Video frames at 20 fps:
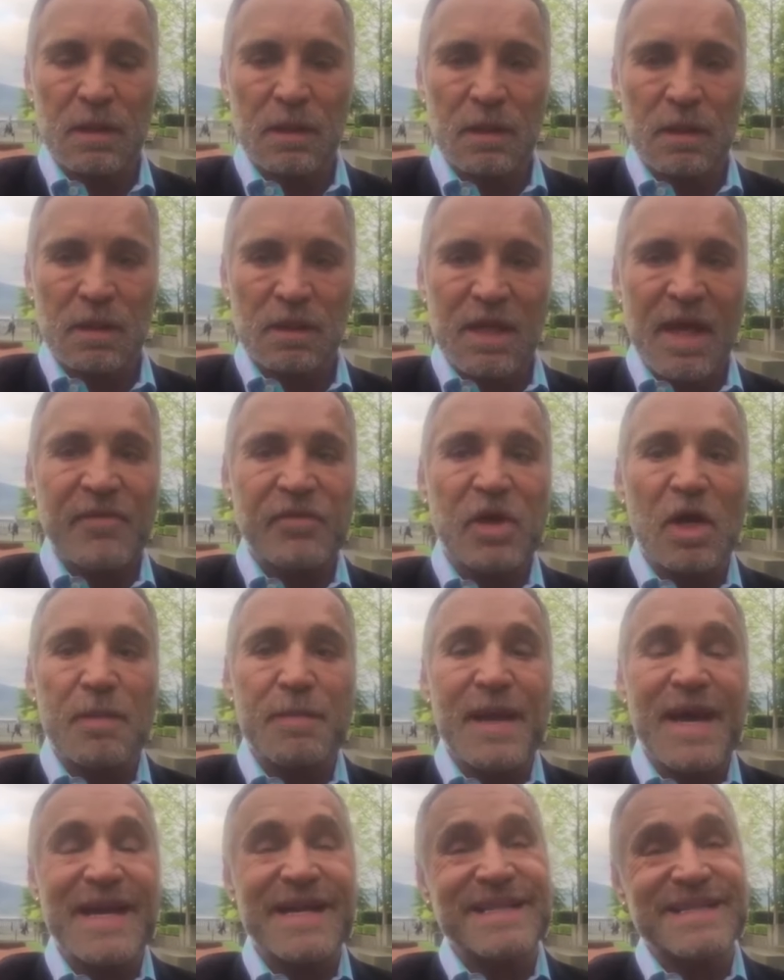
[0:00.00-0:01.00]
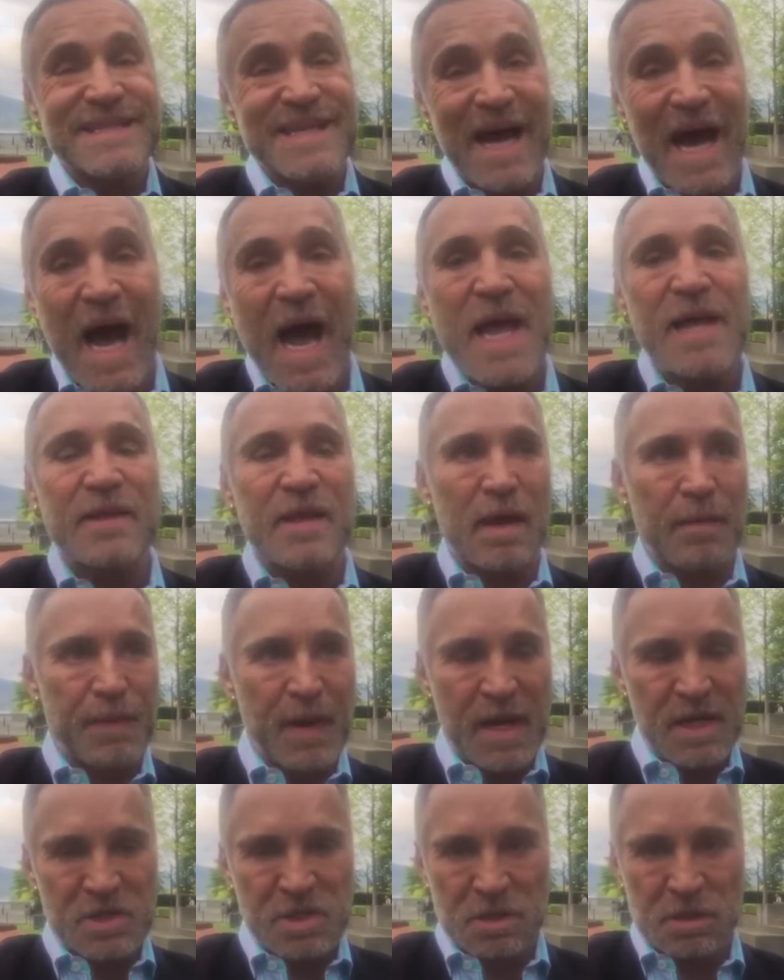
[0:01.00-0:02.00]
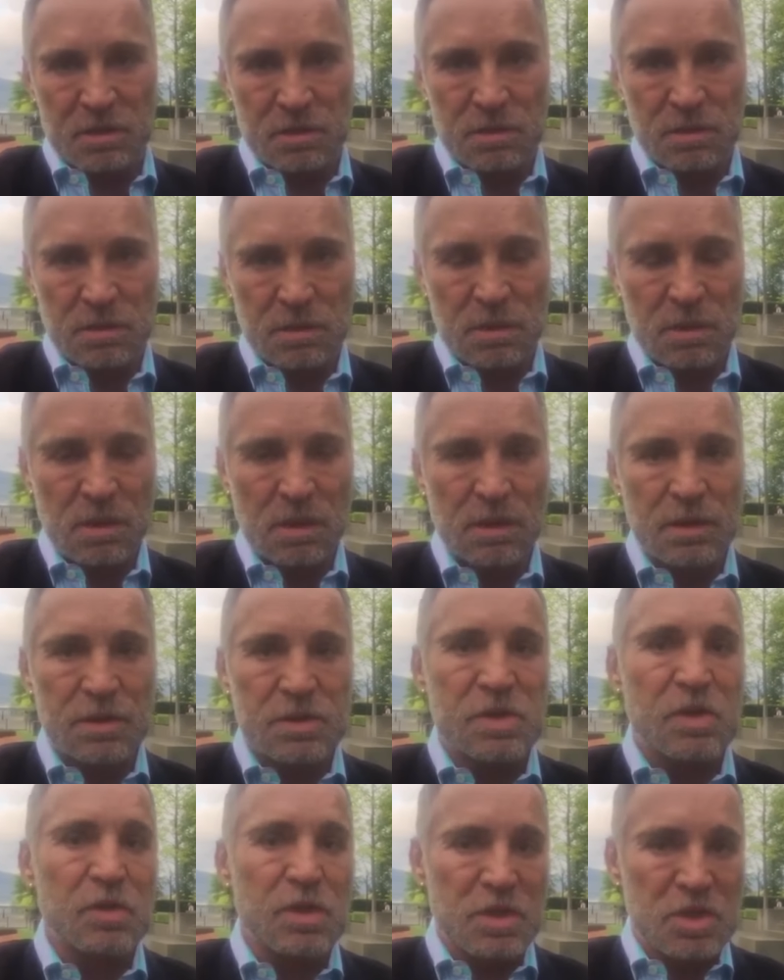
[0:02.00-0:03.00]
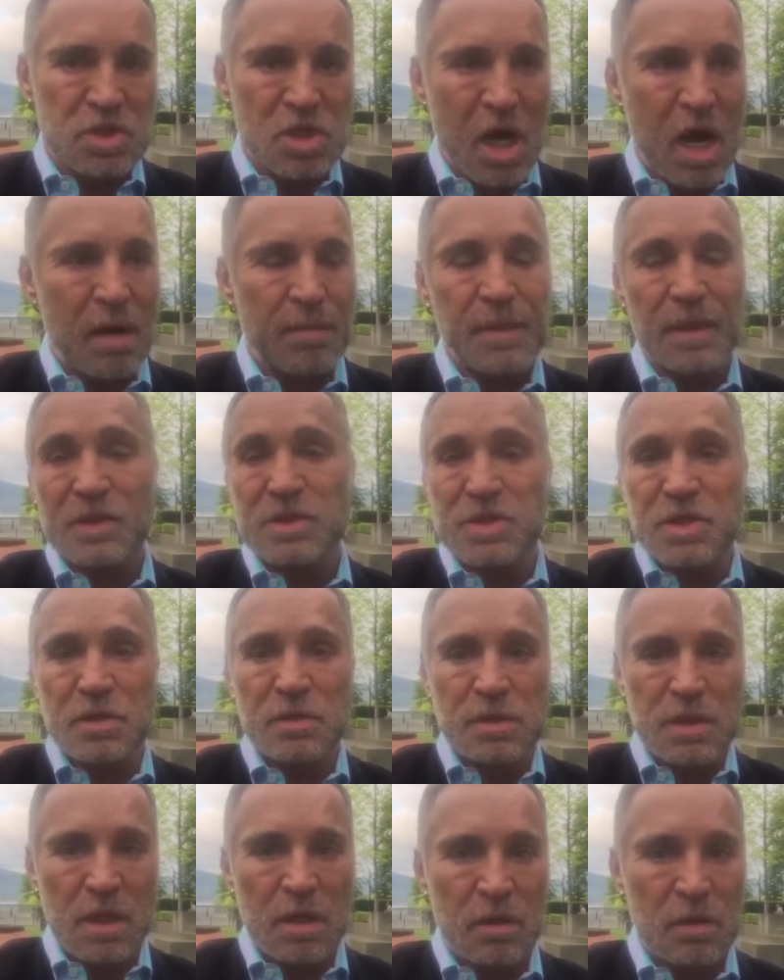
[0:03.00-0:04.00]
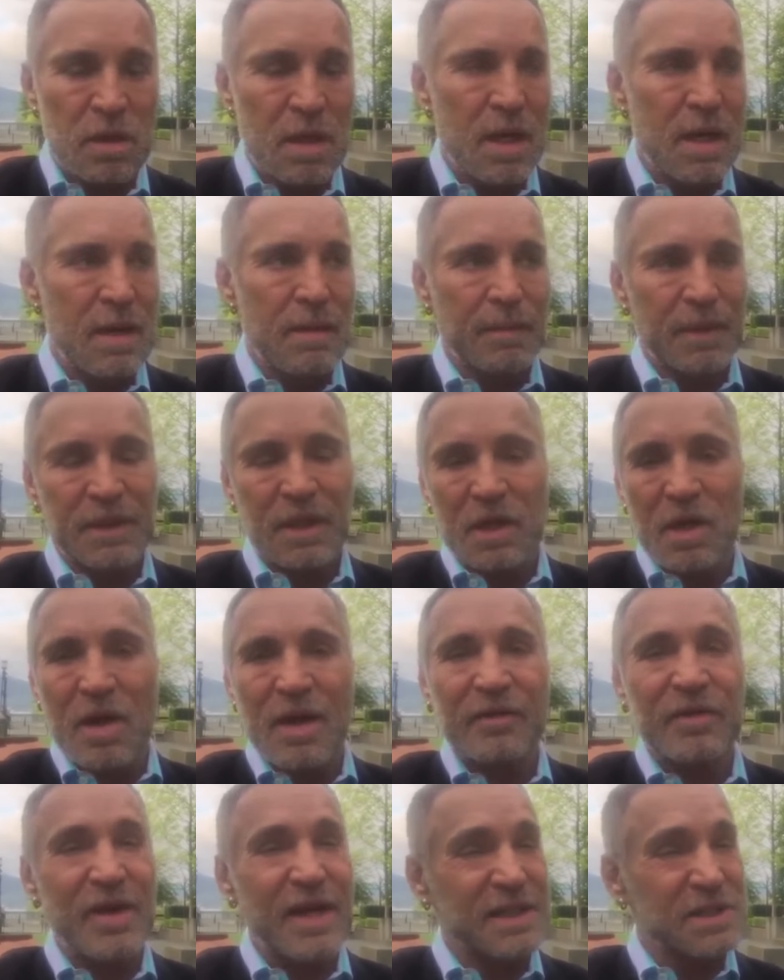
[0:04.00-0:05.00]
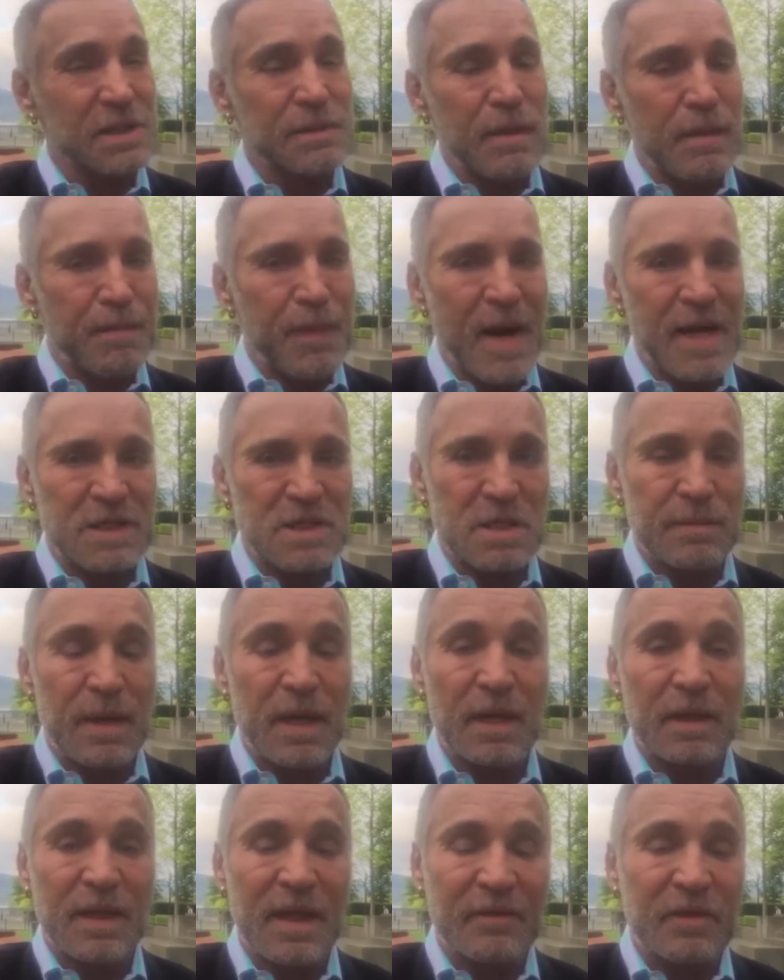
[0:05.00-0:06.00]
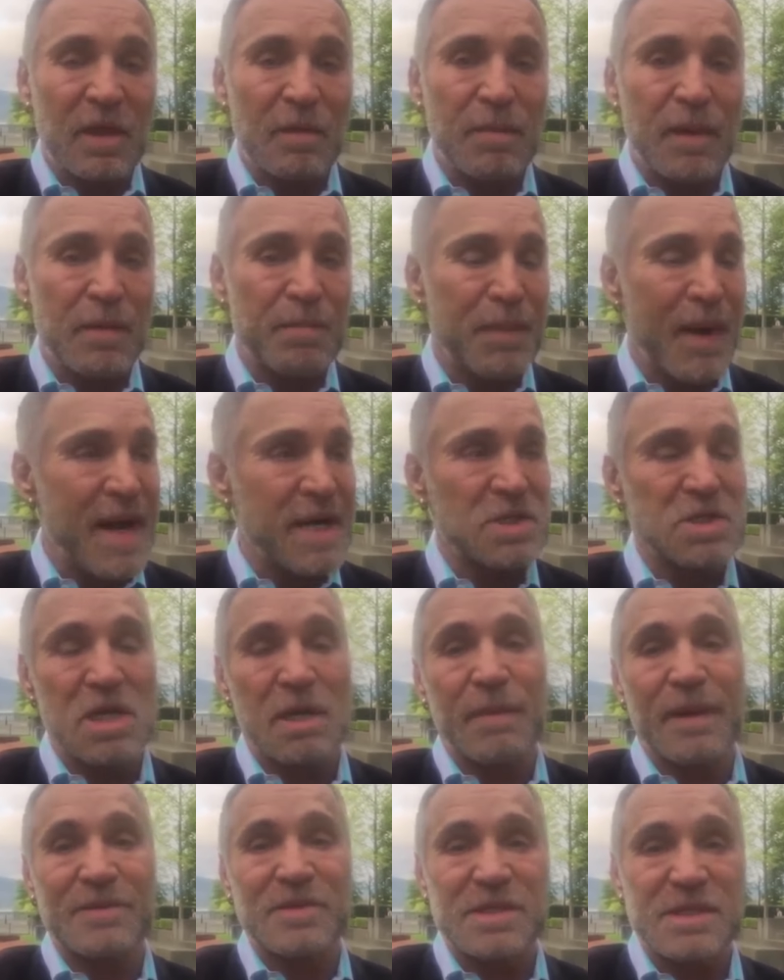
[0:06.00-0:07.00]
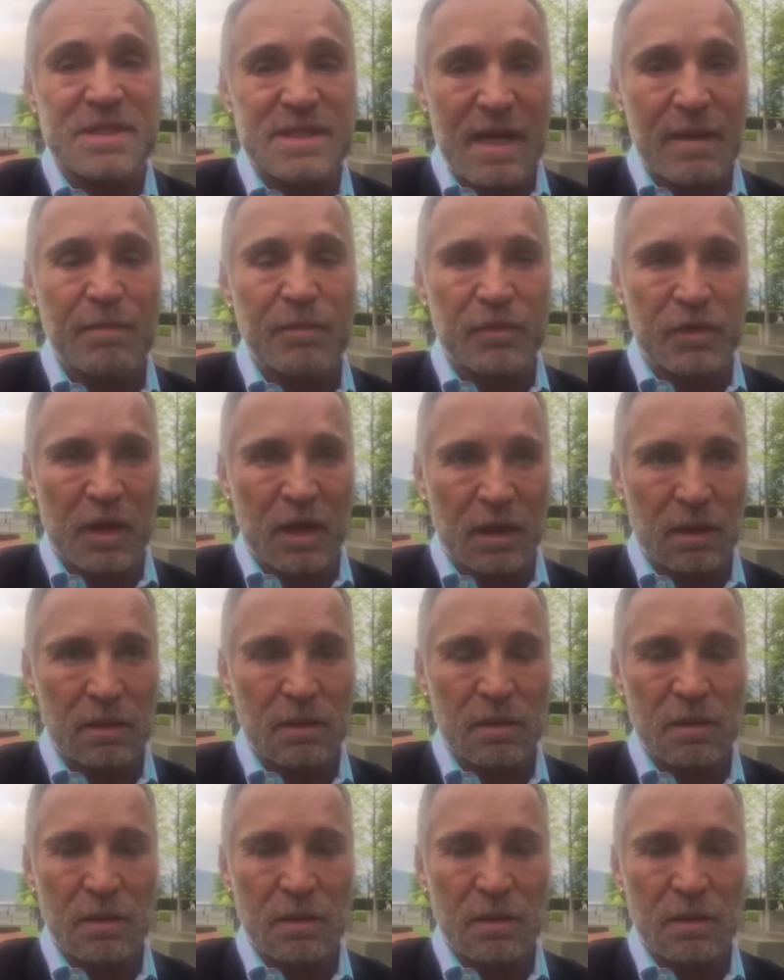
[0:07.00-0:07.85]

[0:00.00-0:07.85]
They've got to be able to tie their passion to the job, to you. But they don't have to actually be passionate about it. They have to be passionate about something,